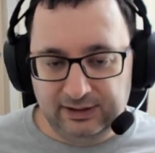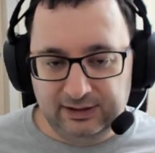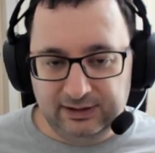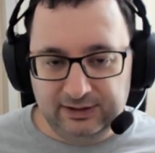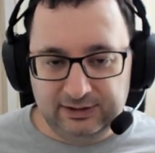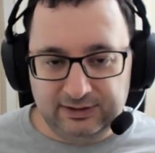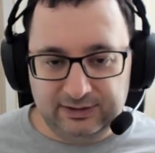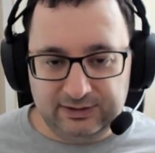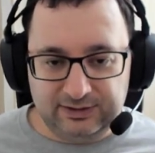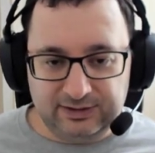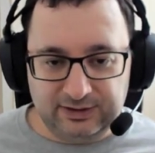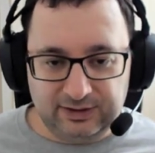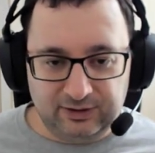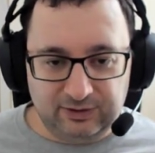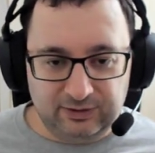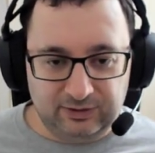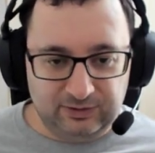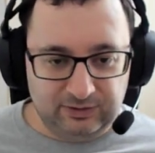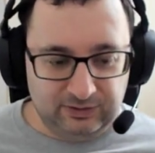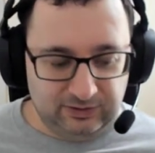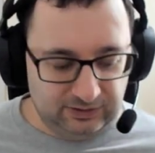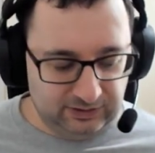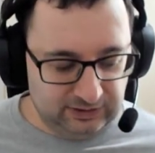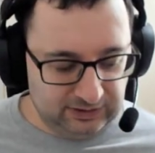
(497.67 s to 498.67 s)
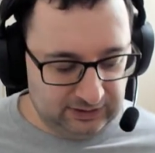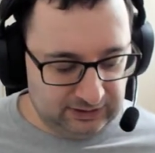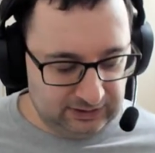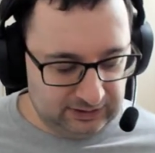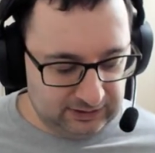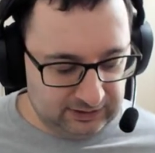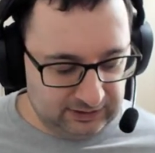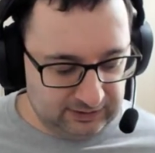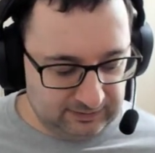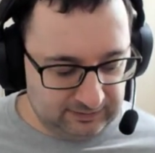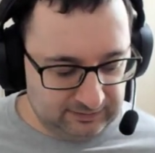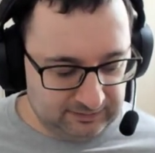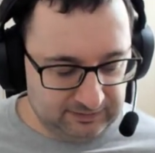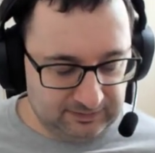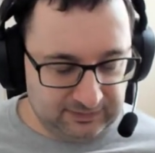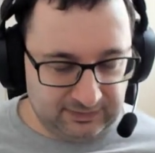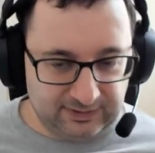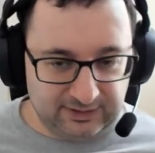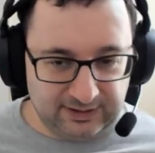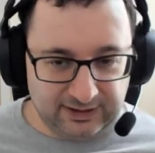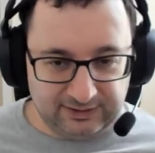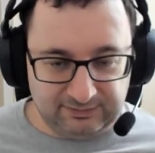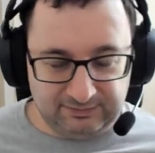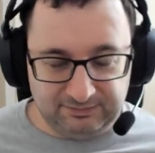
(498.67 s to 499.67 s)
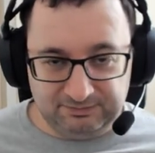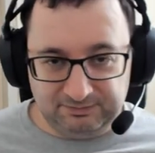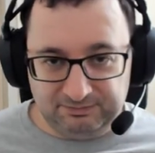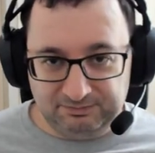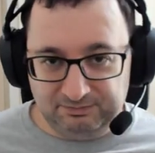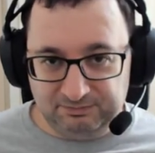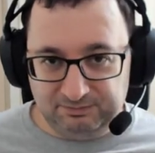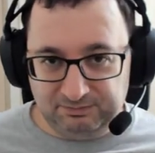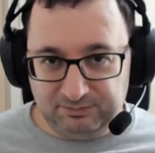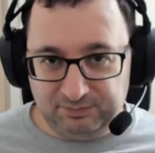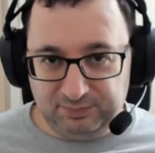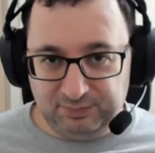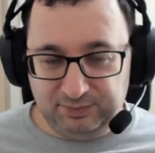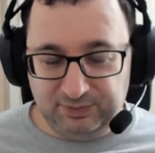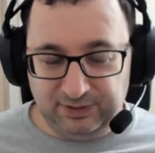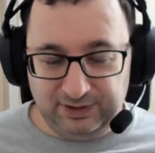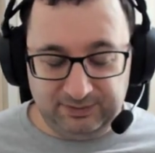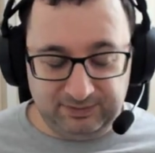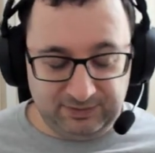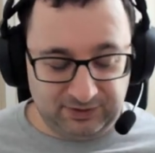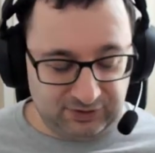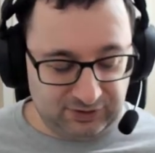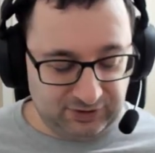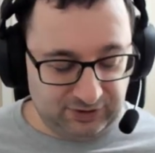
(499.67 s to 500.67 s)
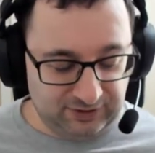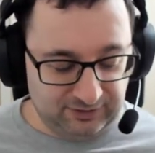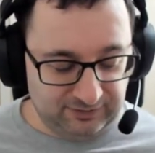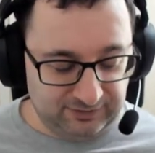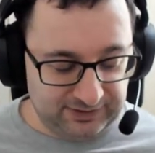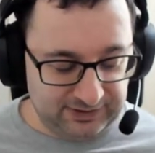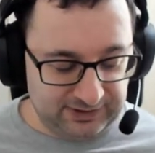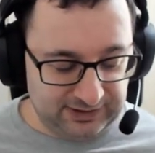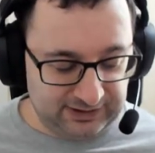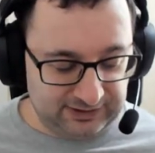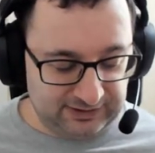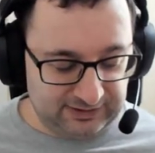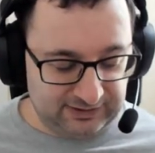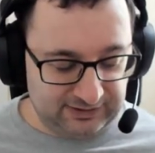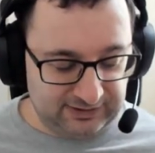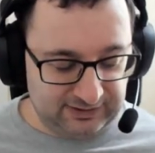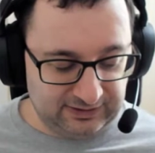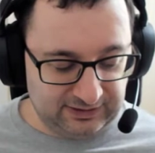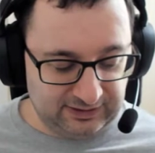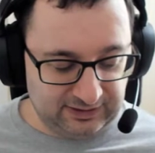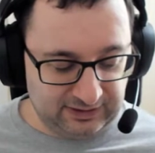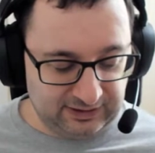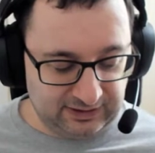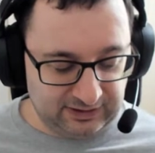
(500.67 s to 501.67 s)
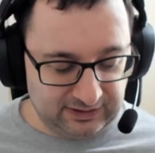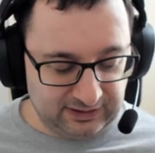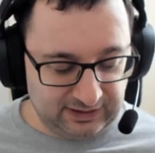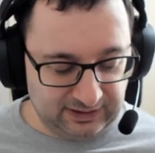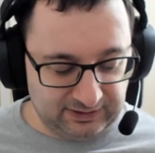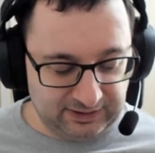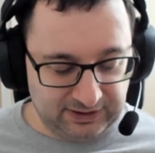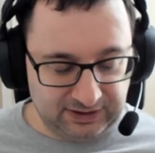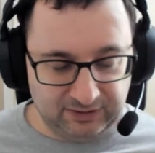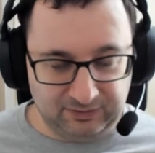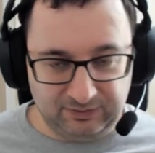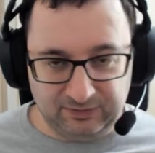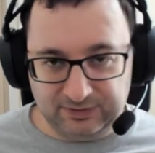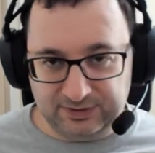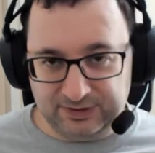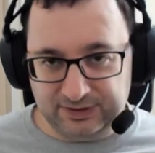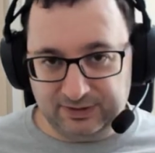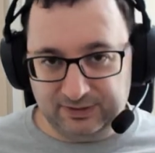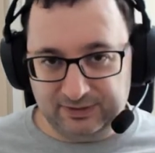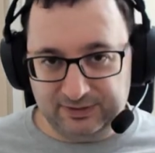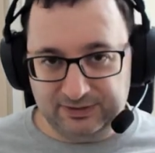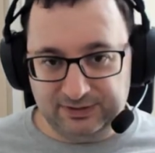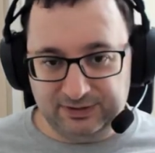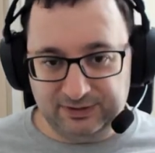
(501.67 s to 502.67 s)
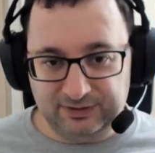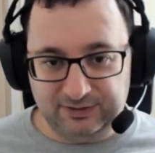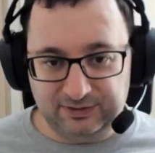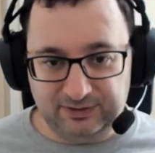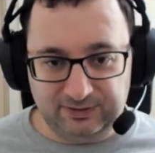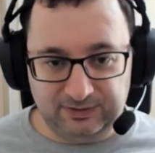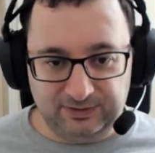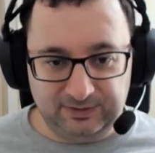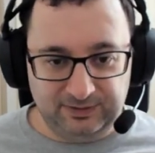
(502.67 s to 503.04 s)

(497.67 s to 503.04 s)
So that pretty much covers it. I don't want to go into